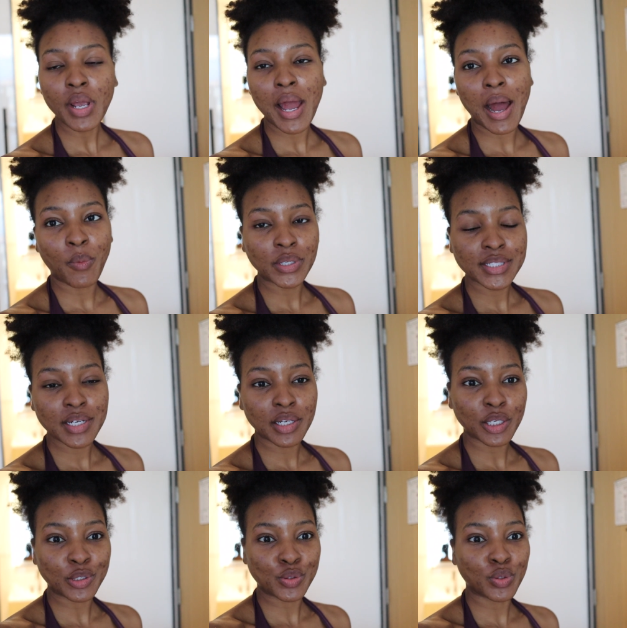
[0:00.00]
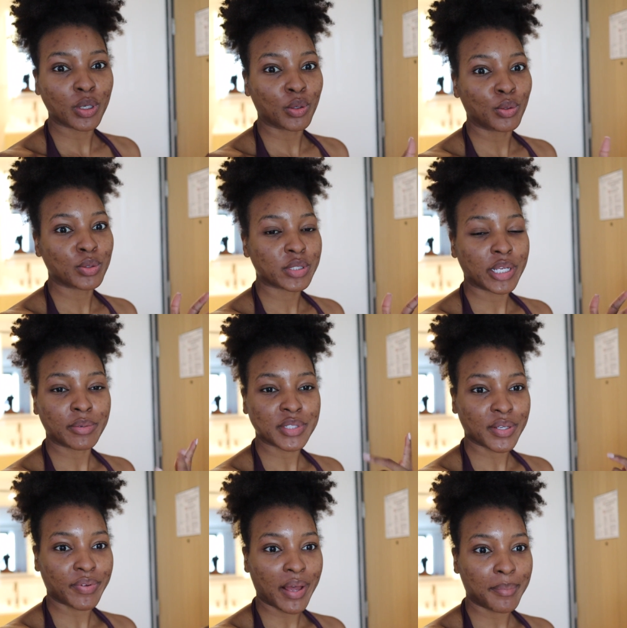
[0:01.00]
I went to the liquor store. Google said it was
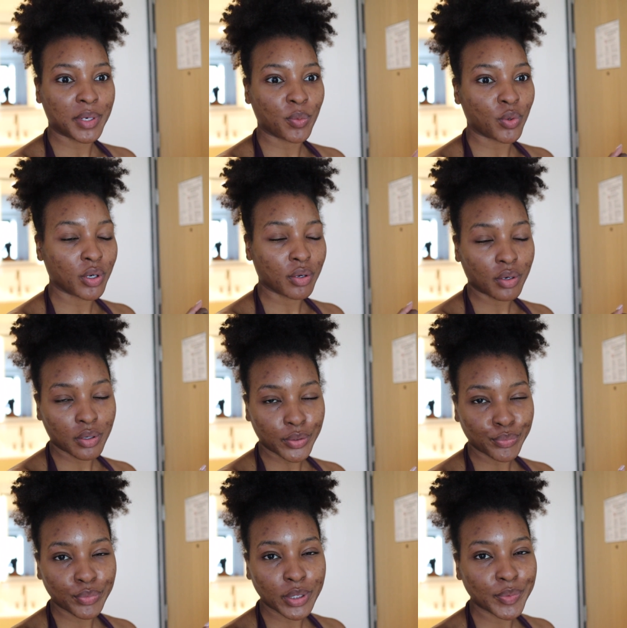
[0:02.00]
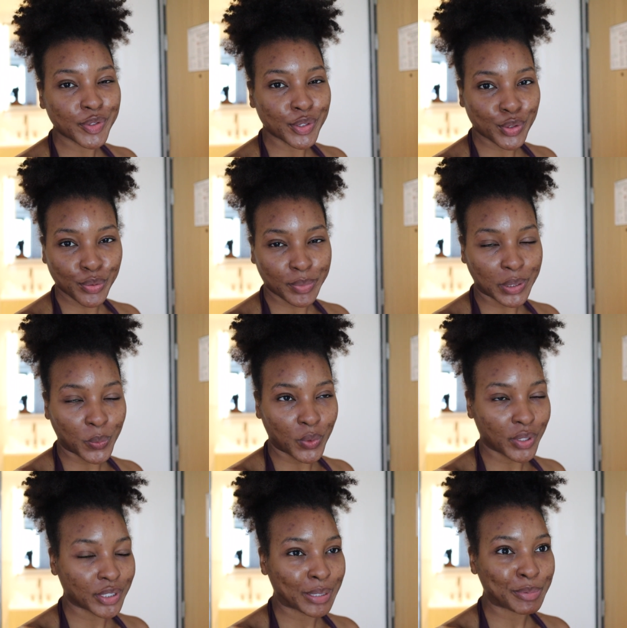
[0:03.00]
a five minute walk. Girl, it was a two minute
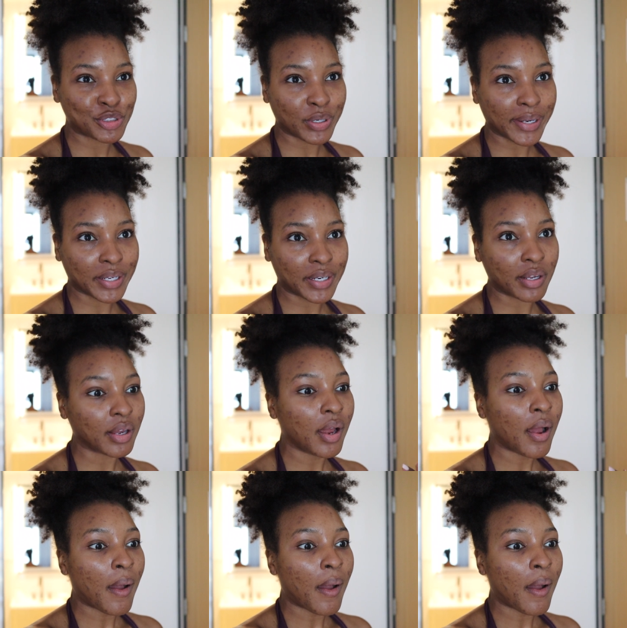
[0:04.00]
walk. They be dragging it.